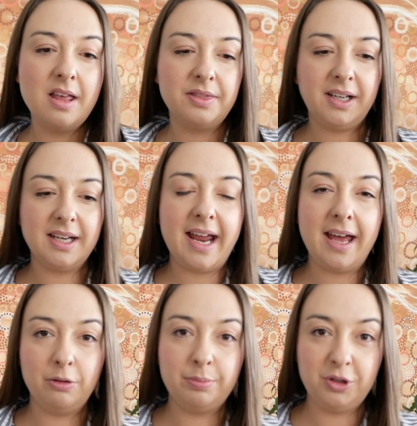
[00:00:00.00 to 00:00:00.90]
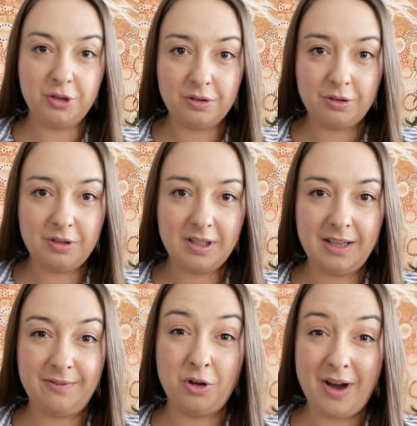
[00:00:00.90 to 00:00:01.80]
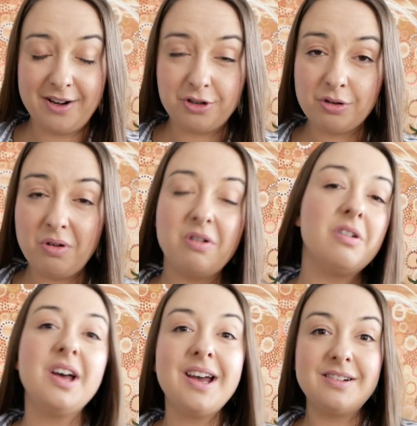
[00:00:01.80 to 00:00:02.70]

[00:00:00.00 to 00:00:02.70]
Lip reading: that can help you, if you're unsure,